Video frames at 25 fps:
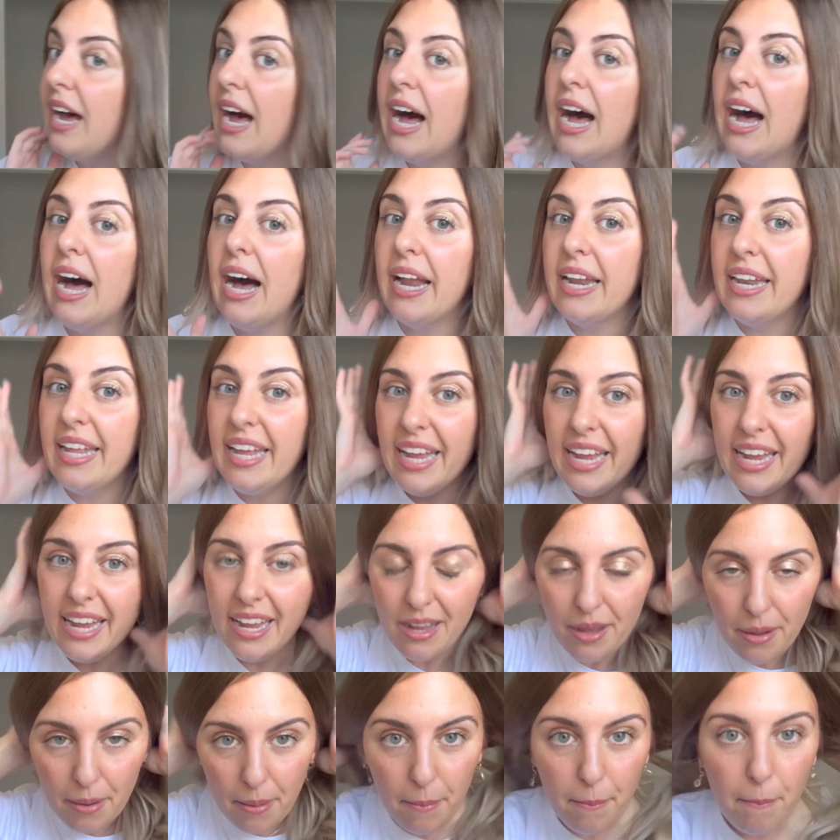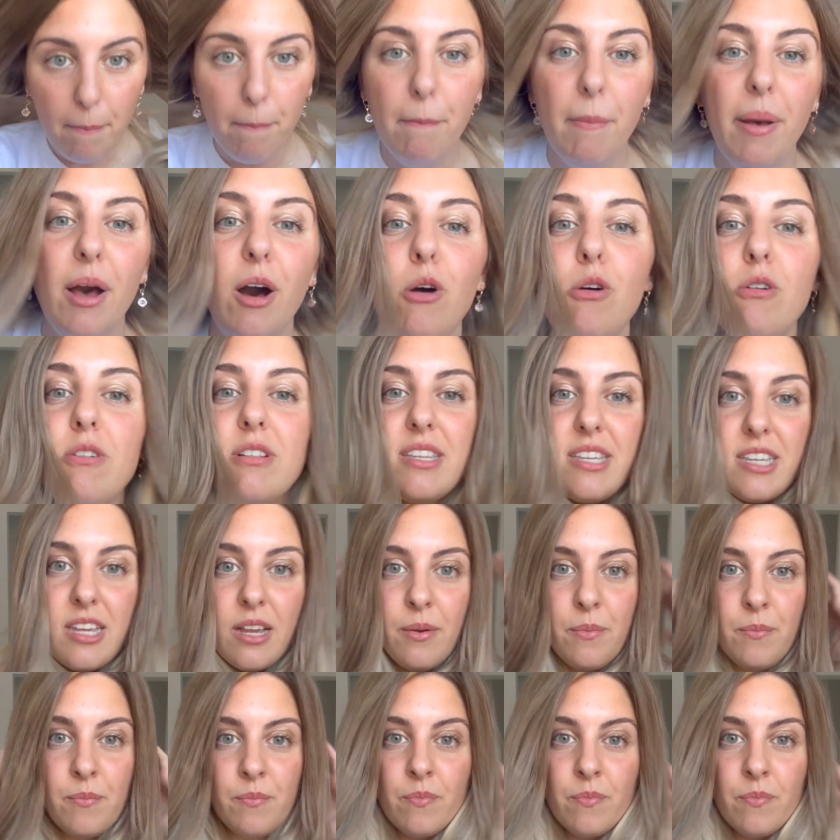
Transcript: Honey Melt,